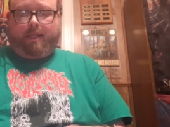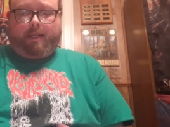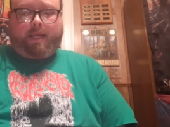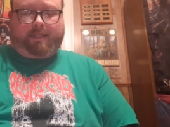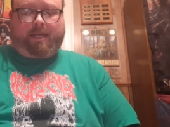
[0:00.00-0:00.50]

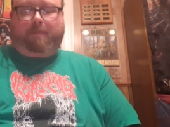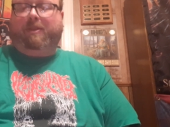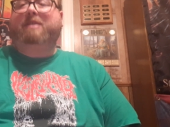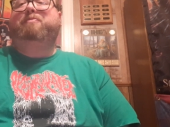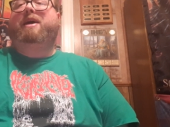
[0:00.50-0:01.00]
Next
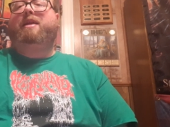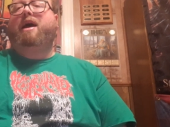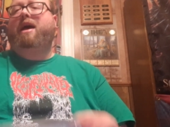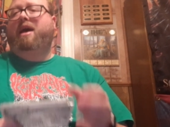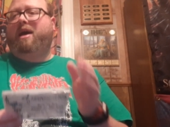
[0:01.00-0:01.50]
up, this band,
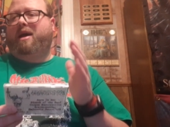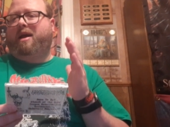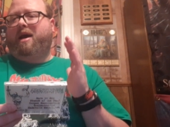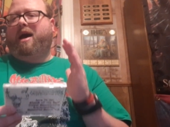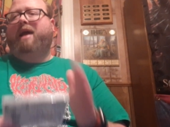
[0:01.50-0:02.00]

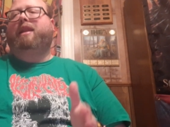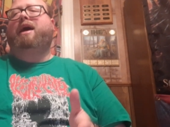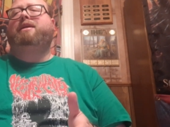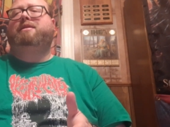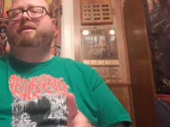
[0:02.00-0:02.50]
I
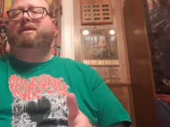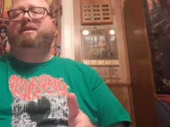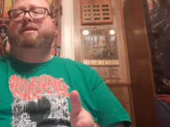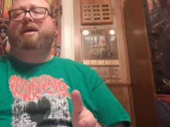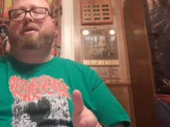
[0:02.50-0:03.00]
liked
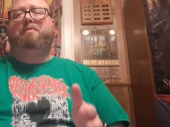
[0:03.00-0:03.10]
this,